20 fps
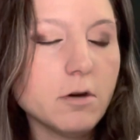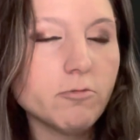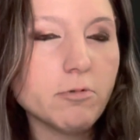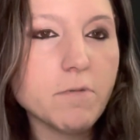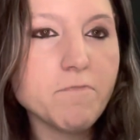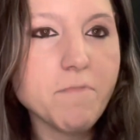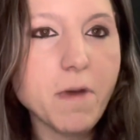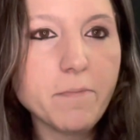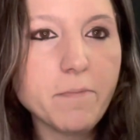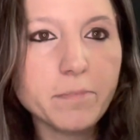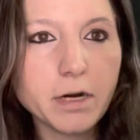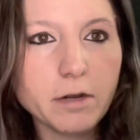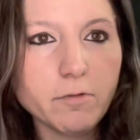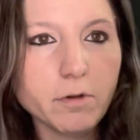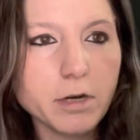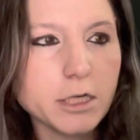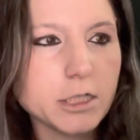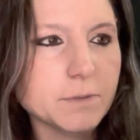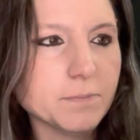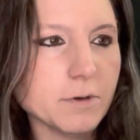remembering
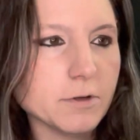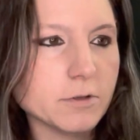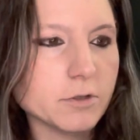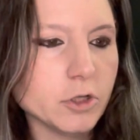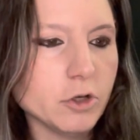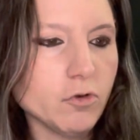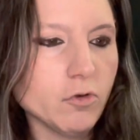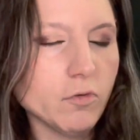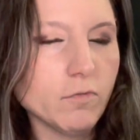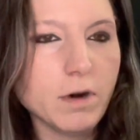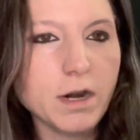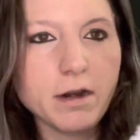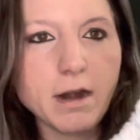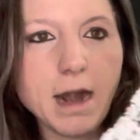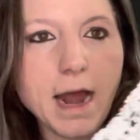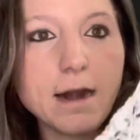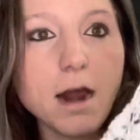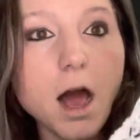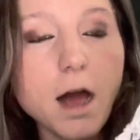what you're supposed to do and where you're at.